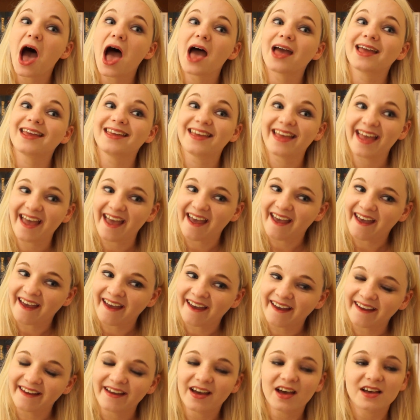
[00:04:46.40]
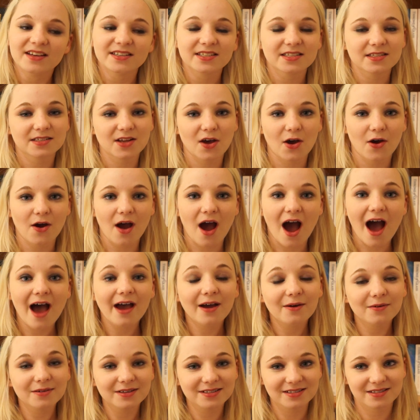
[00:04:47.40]
Yay. So I
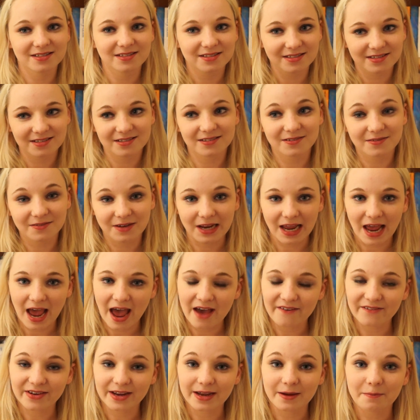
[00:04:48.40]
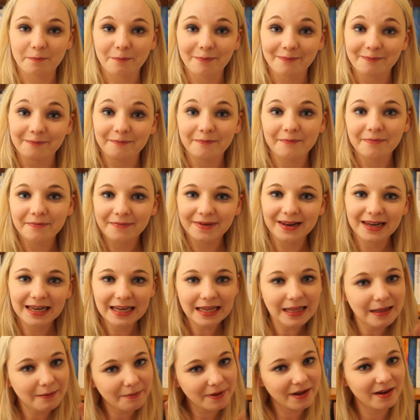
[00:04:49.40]
was having a
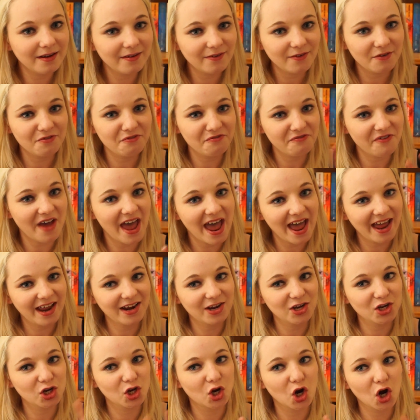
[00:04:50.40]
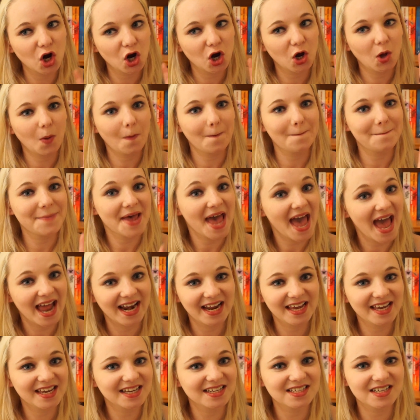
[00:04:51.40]
little bit of a fangirl
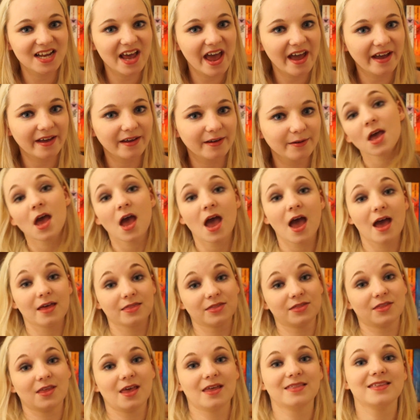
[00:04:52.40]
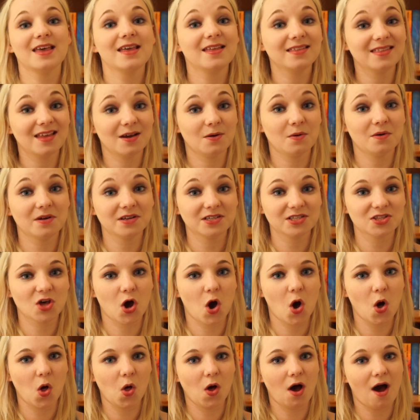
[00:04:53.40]
panic attack. And then there was the
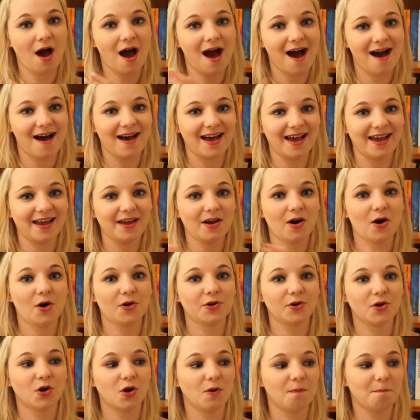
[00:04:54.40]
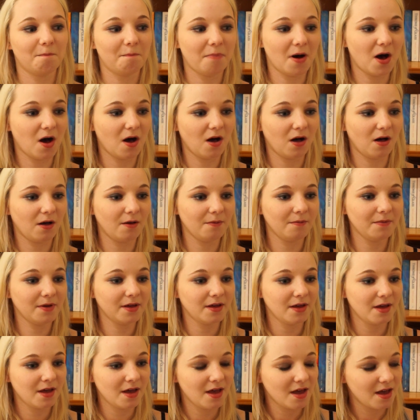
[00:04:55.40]
whole eye on her palm,
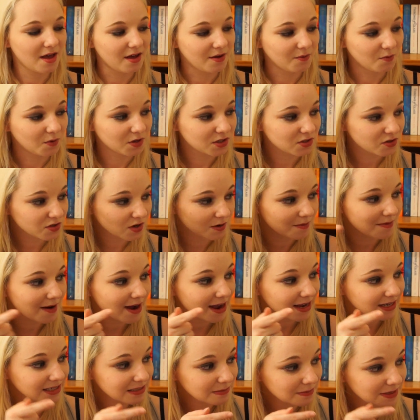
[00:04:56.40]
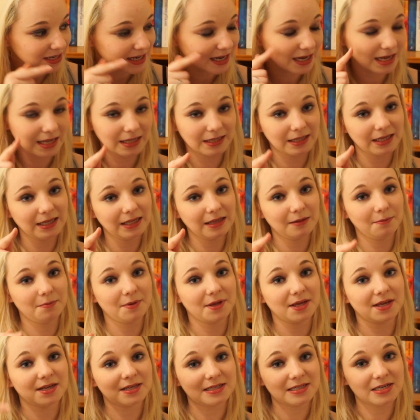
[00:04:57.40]
which reminds me a little
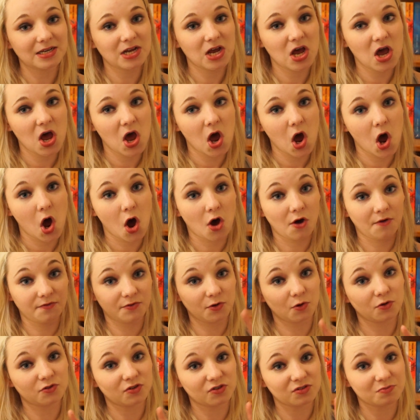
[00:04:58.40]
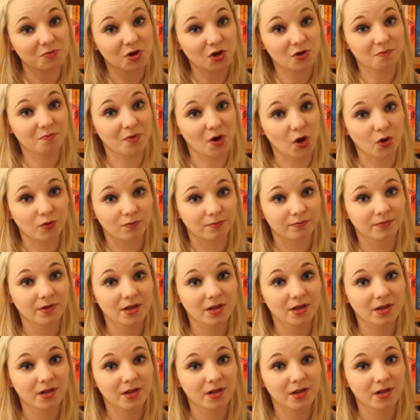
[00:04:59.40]
bit of Daughter of Smoke and Bone.